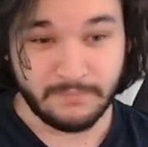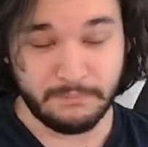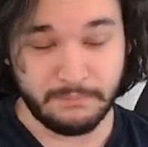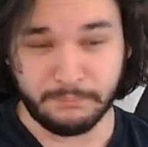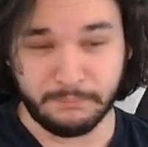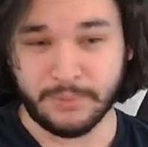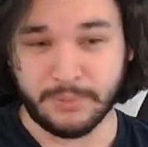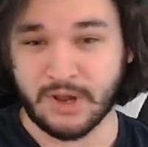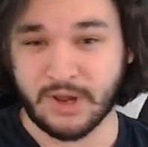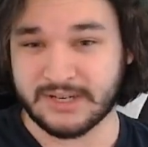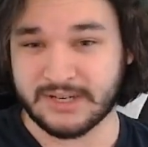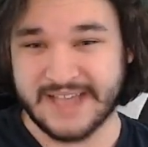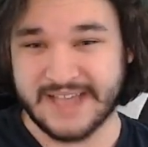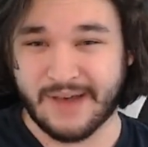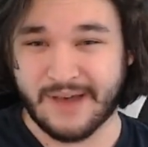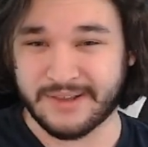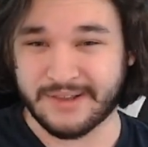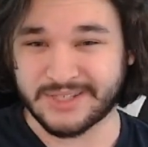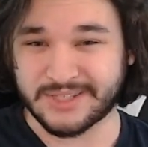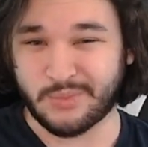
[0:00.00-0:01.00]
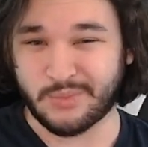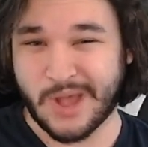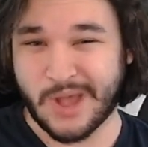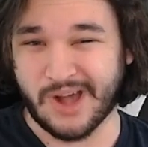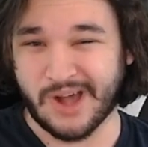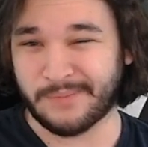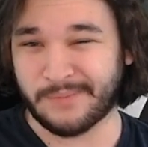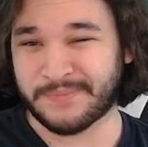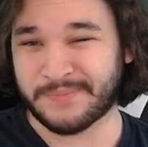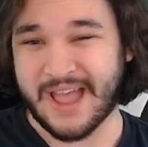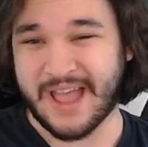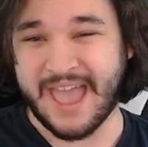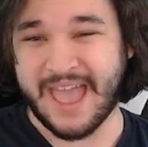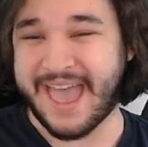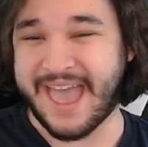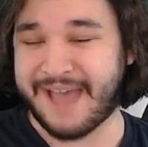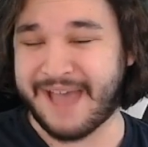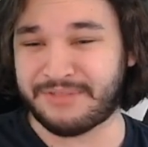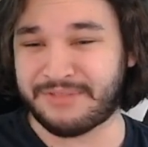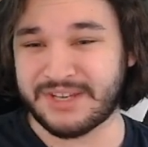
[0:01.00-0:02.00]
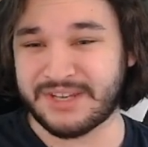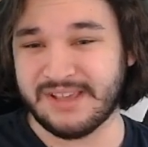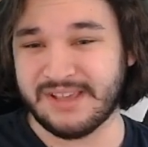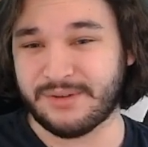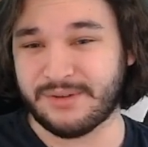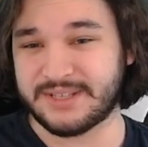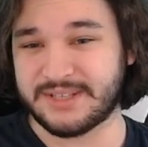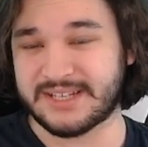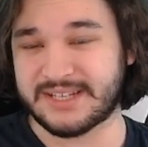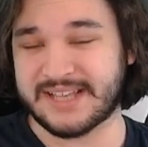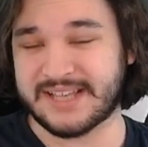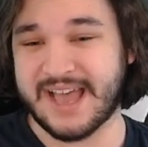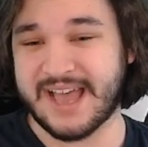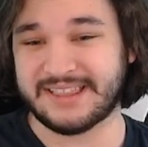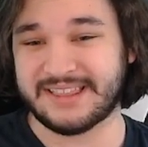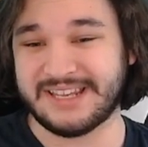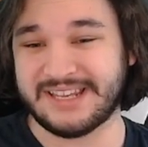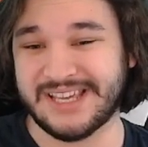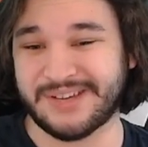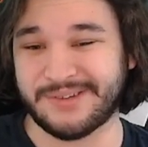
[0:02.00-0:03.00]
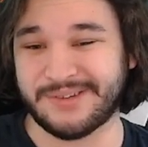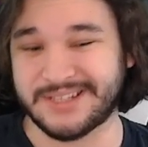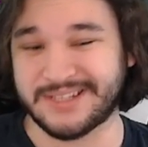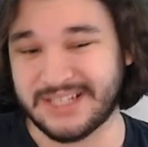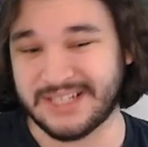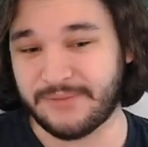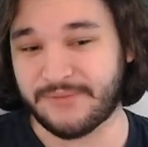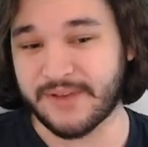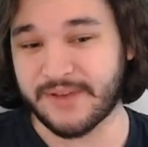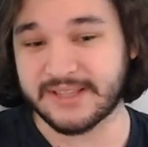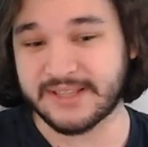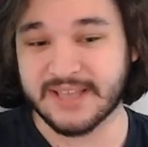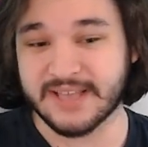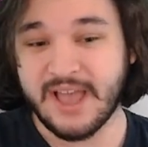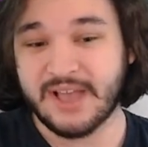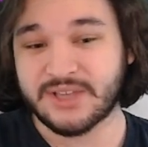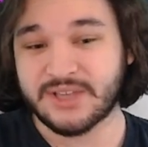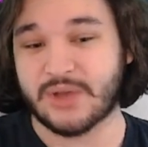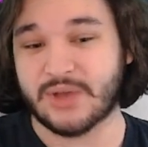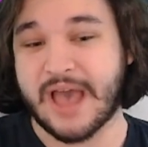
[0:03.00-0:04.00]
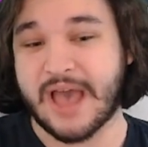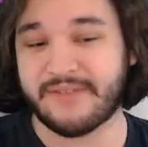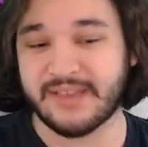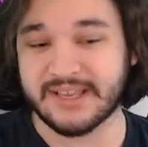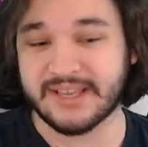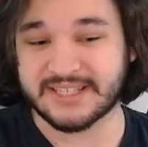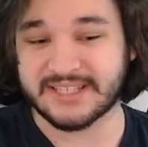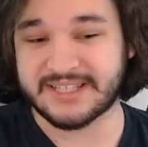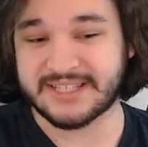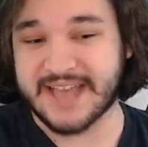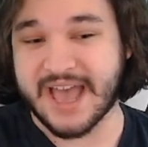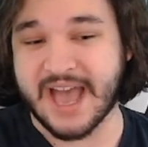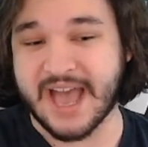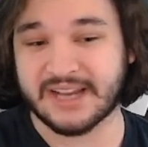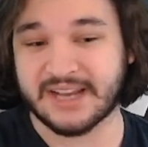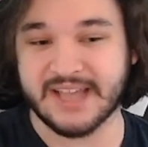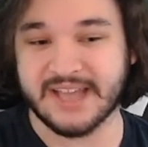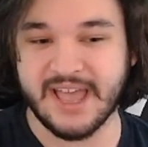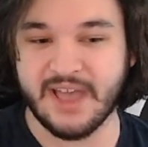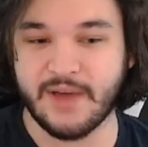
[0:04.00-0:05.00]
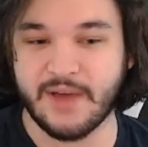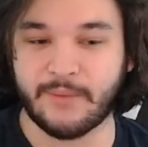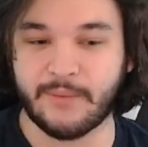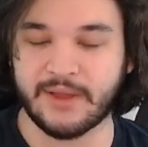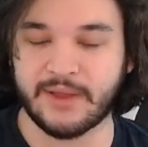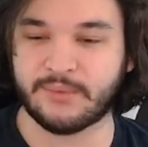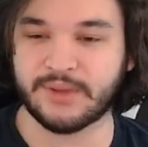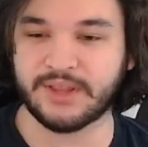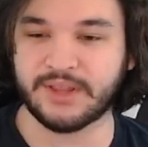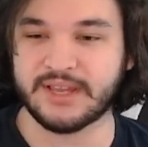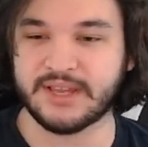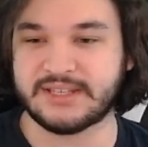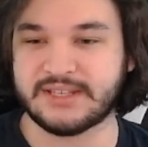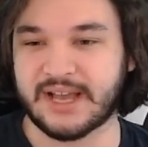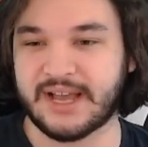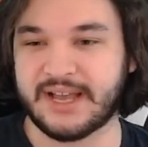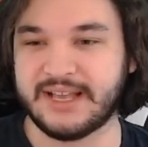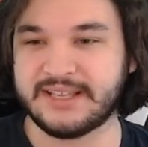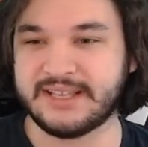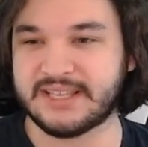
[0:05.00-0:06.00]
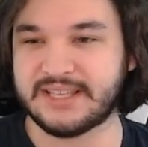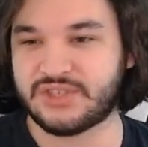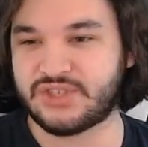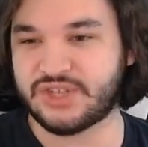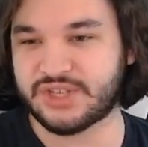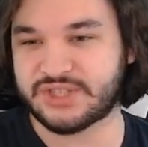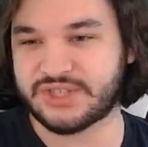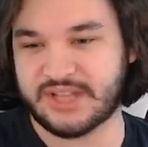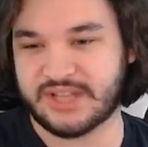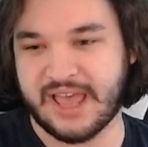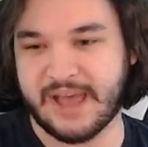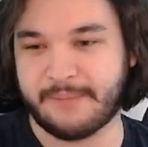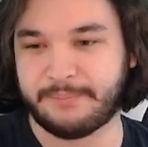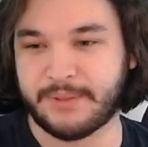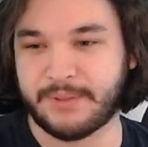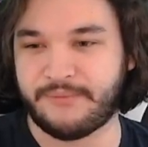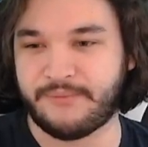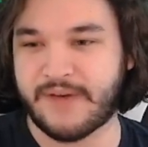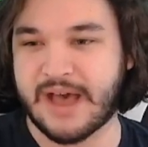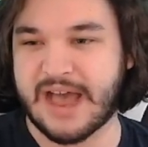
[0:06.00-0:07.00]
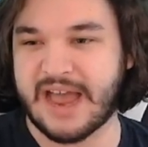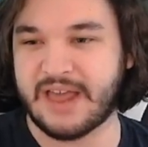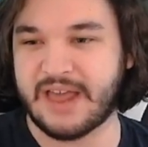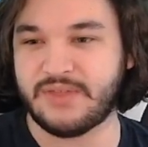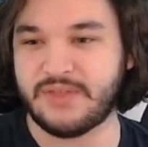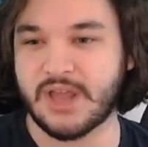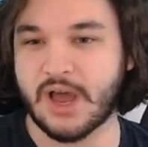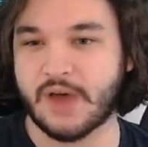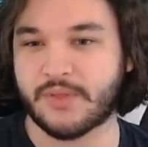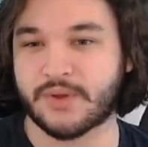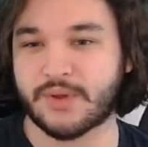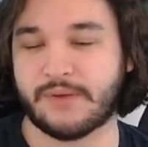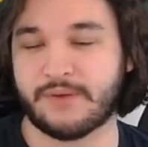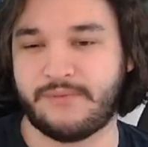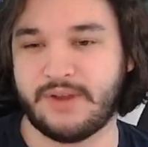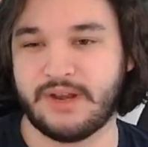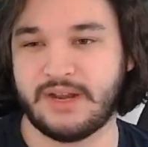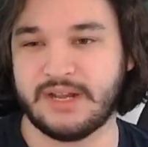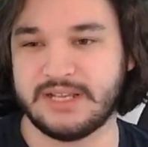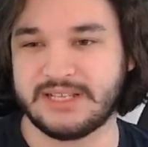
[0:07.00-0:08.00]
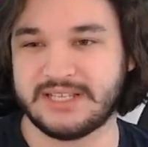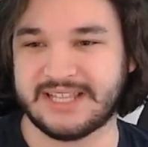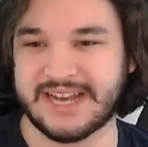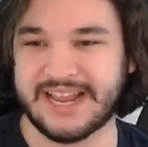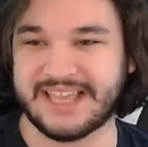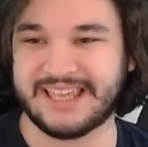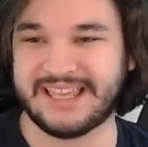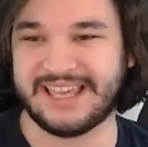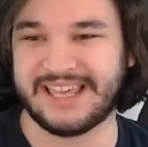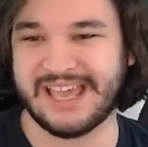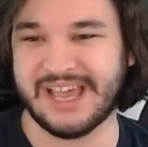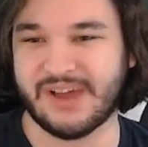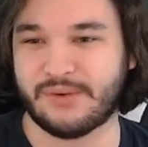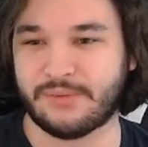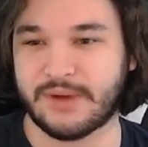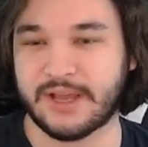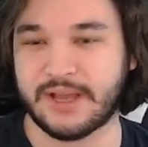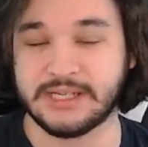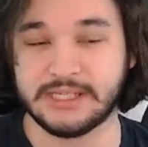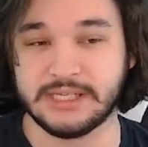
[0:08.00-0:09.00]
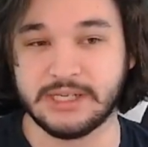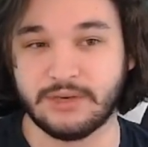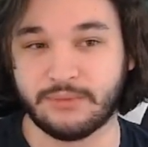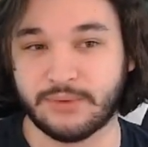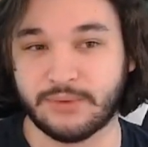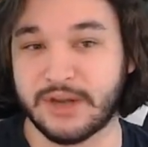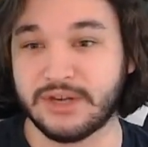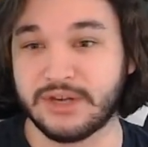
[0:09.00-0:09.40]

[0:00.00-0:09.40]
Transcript: booked out as well. I have the decreased attack, the decreased defense. So having a Stag Knight, what it really does is just amplify the other affinities that I can't run, run